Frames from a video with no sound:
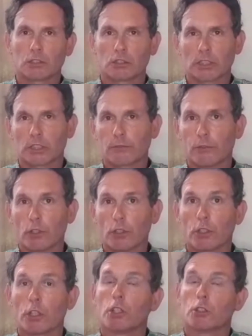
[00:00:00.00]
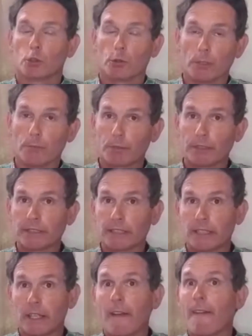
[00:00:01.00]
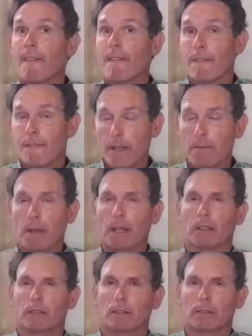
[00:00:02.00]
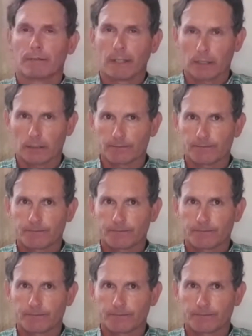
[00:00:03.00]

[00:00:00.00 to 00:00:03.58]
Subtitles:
transferred to an imprinted female falcon.